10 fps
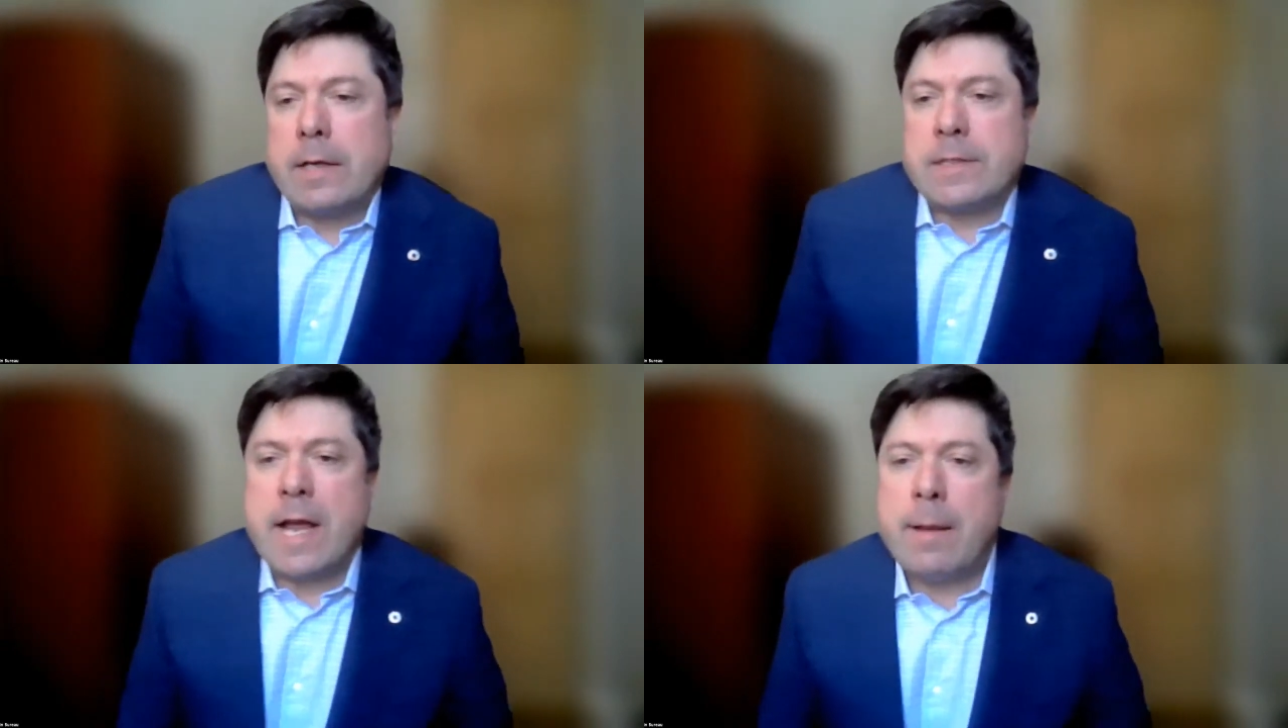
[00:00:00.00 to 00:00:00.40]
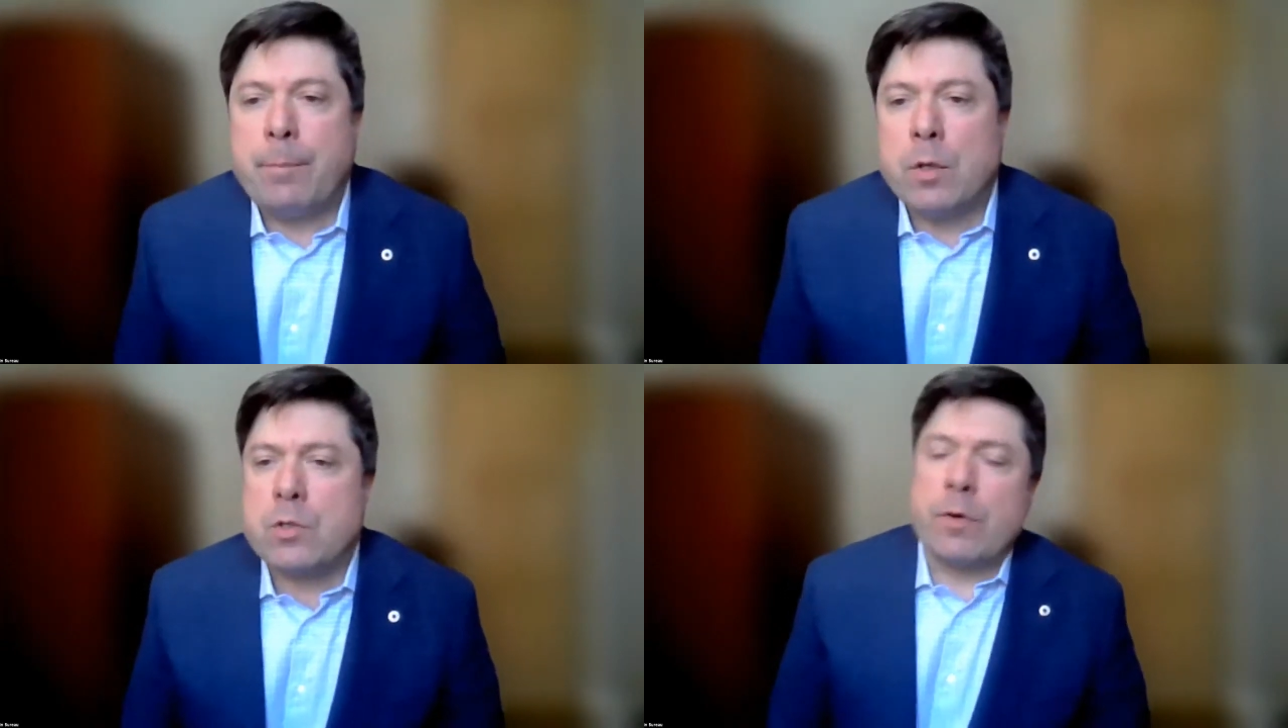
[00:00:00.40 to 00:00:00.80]

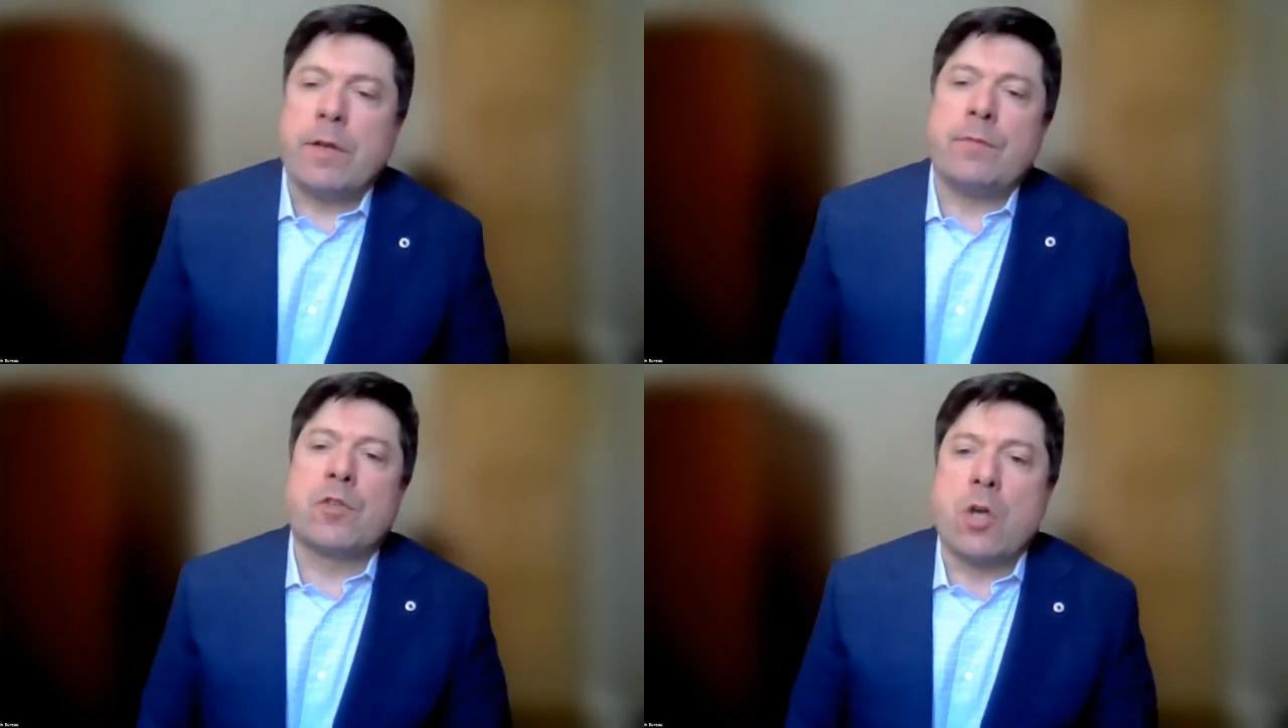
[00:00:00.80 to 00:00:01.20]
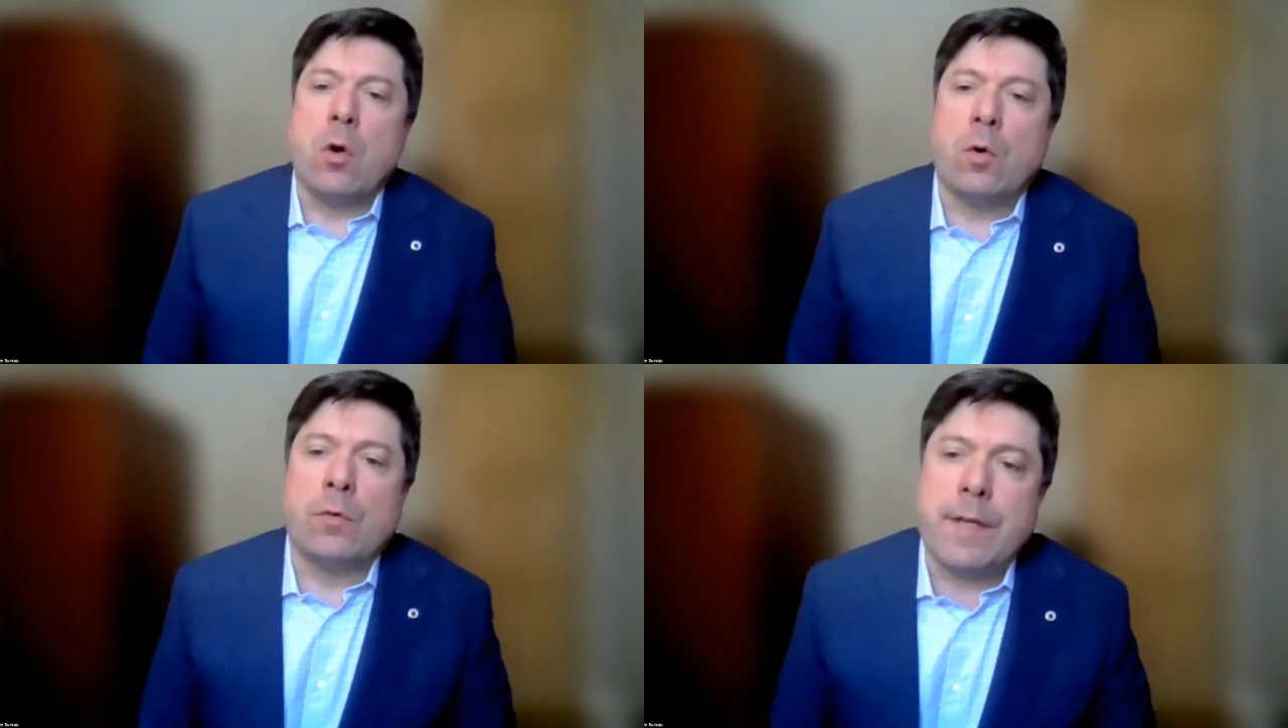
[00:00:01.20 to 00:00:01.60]
Examples we've
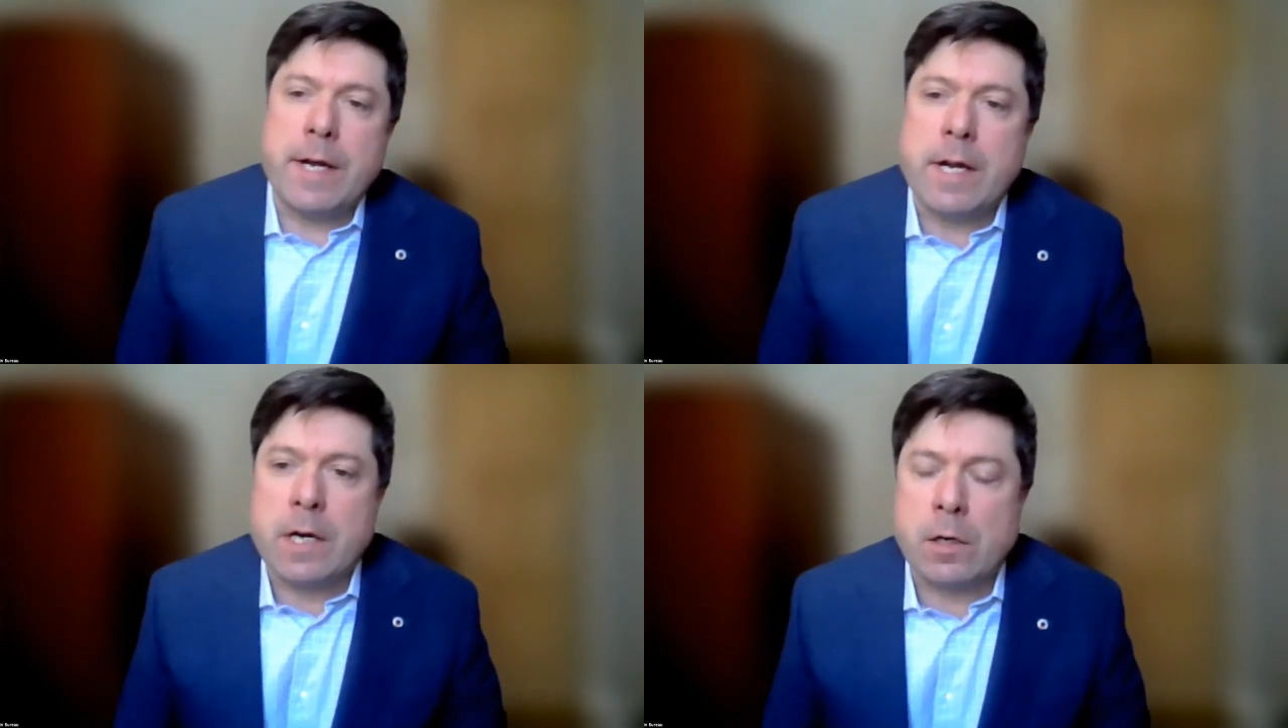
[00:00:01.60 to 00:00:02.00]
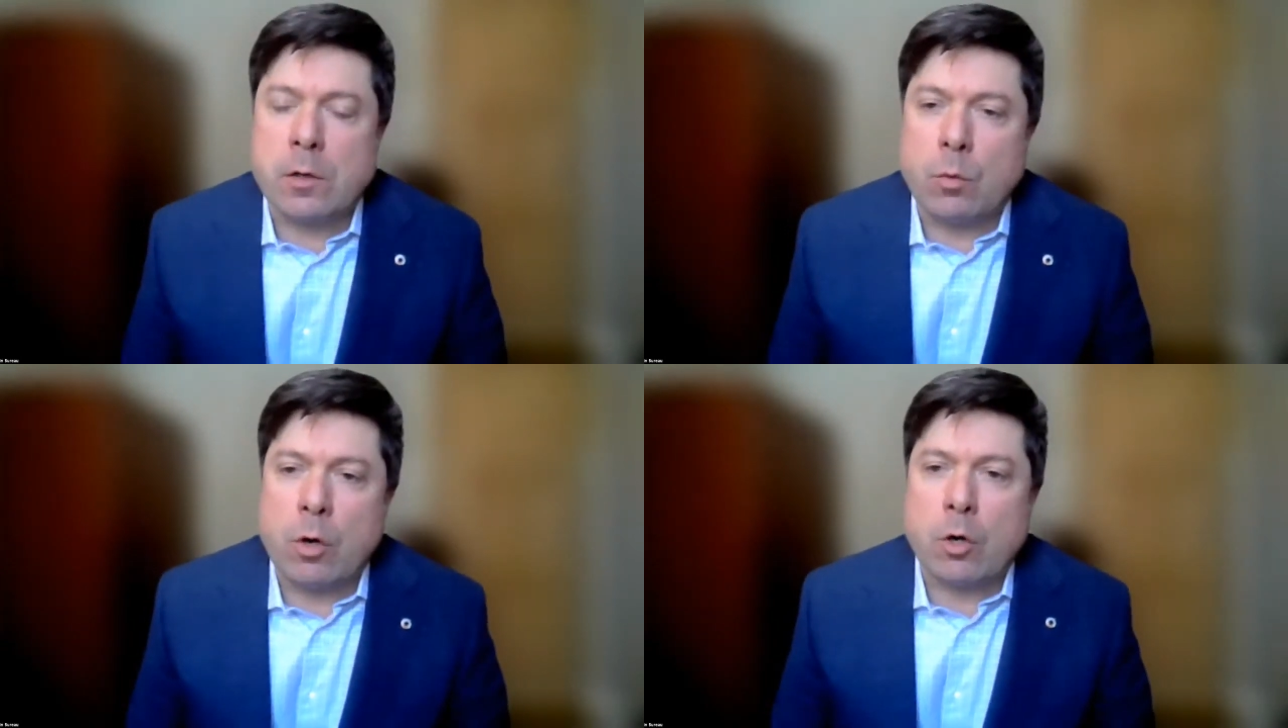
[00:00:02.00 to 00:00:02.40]
shown here
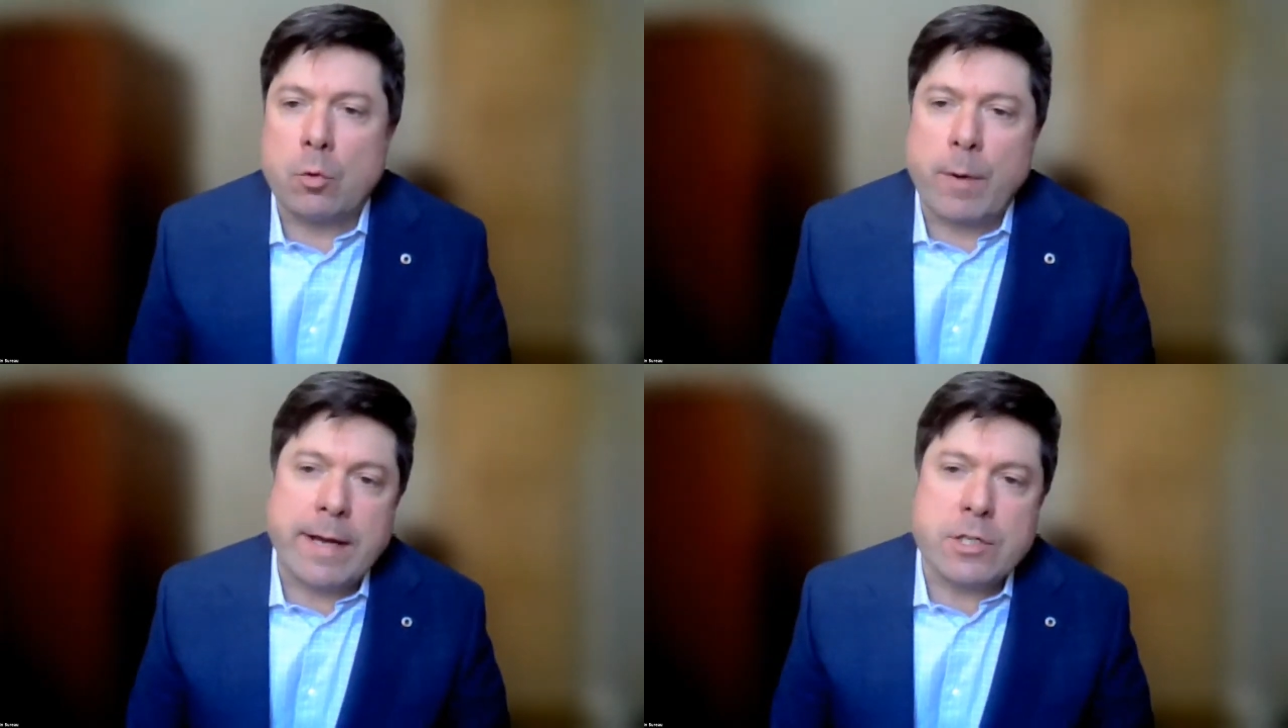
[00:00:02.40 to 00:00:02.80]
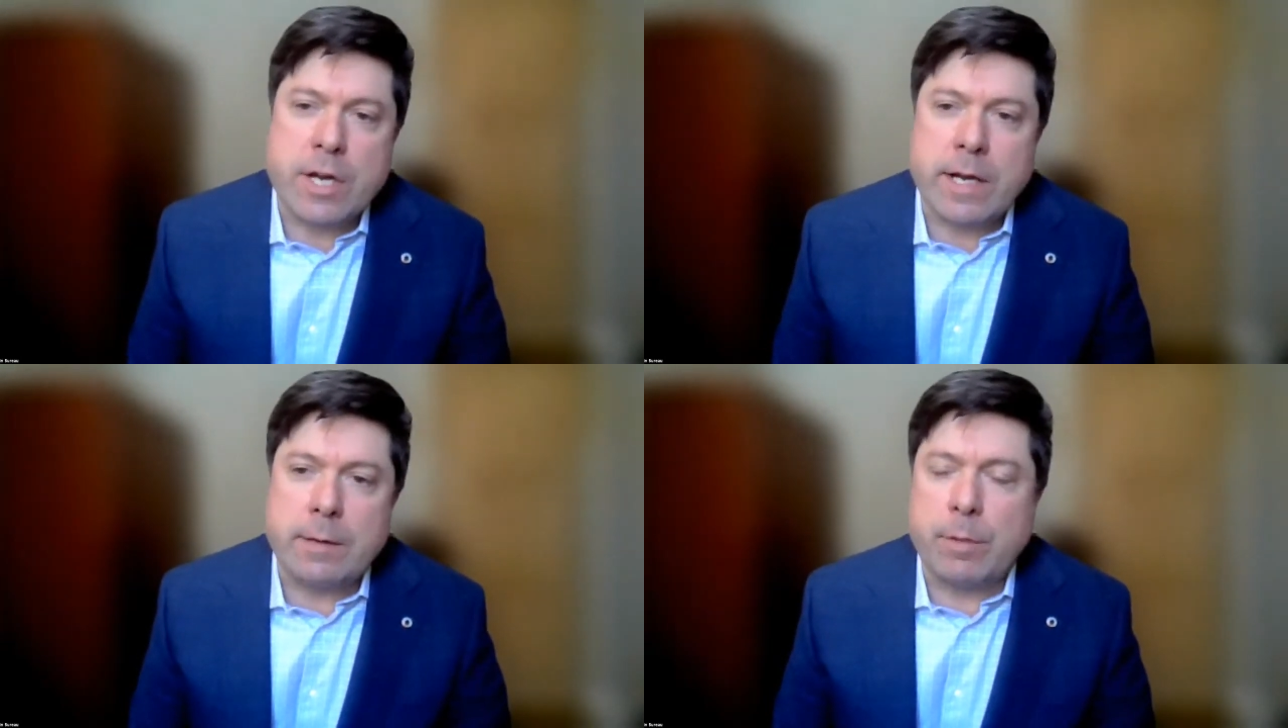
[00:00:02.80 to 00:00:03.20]
were ranging